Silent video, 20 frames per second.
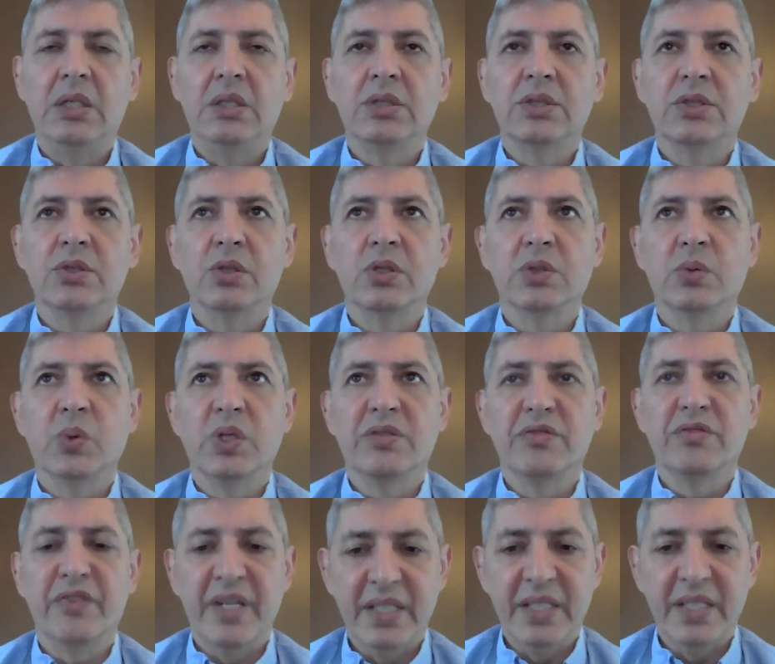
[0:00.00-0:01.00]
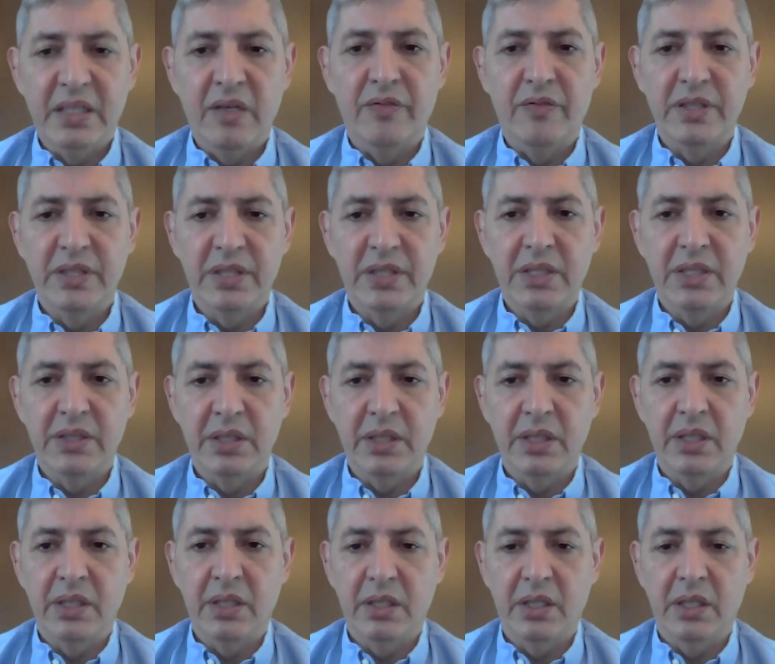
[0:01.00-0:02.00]
So it was very
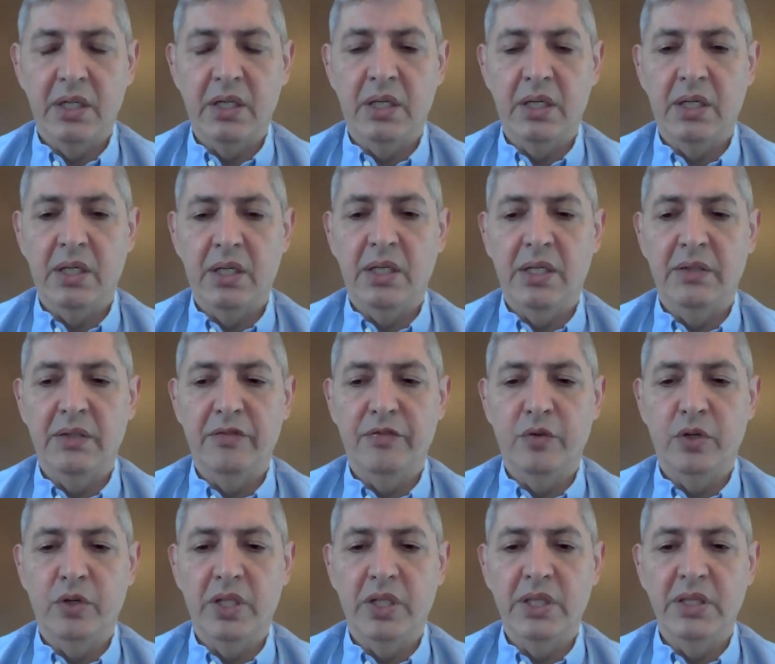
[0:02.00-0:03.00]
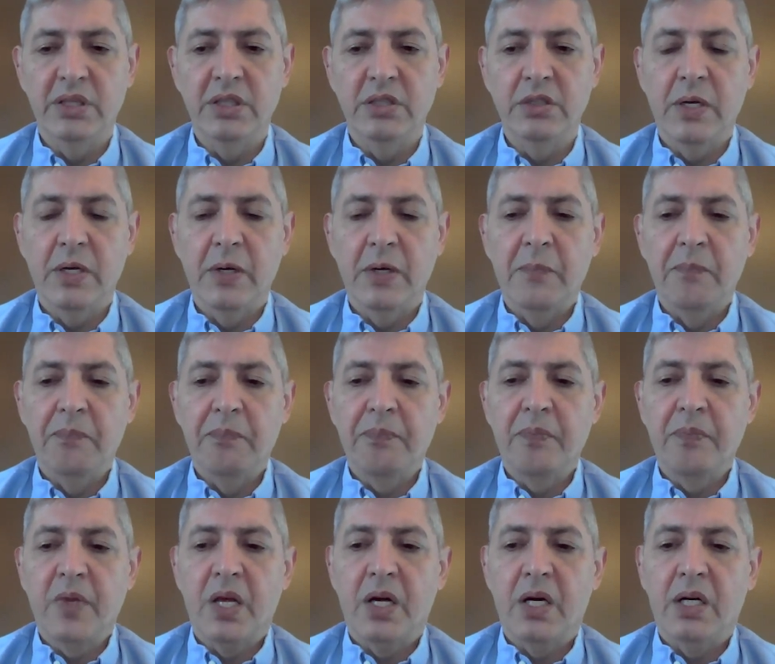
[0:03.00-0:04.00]
devastating for us.
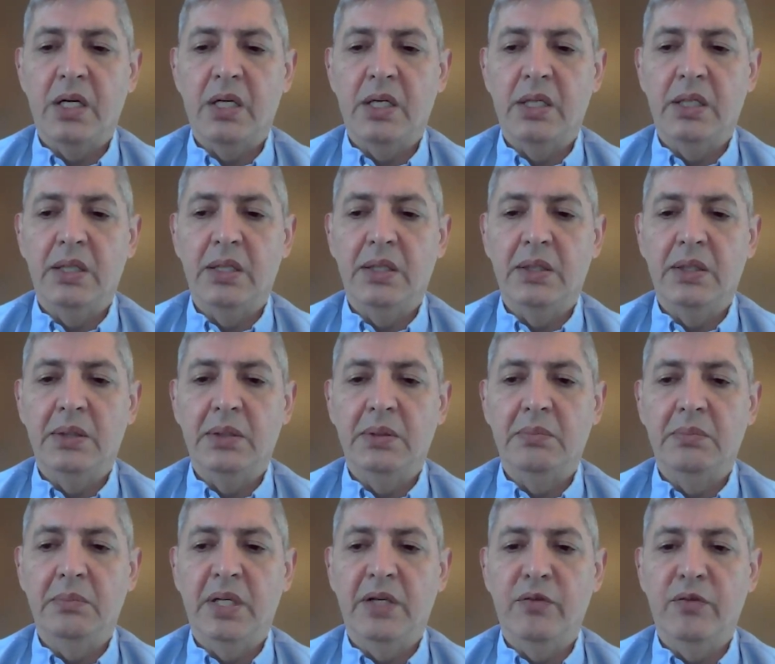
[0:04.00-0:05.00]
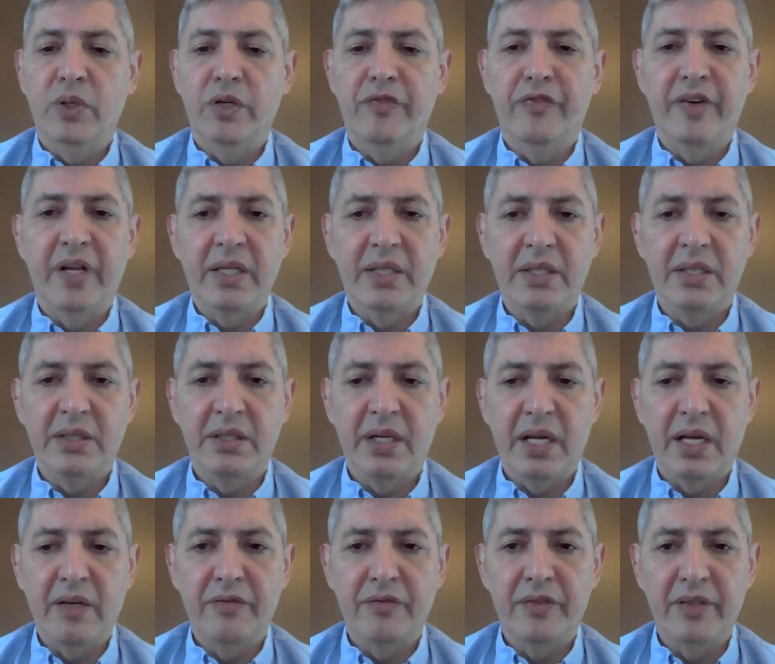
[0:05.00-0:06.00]
And we felt it in
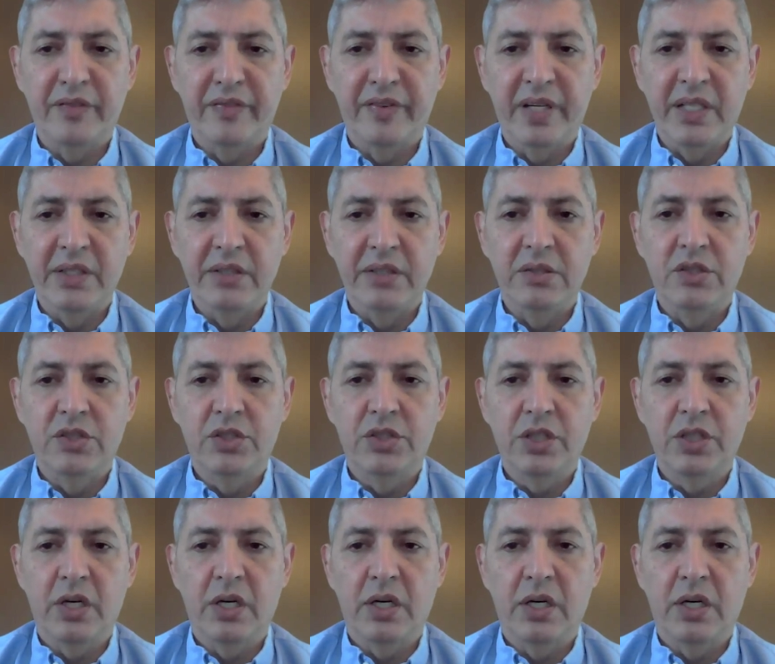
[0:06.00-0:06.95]
every village.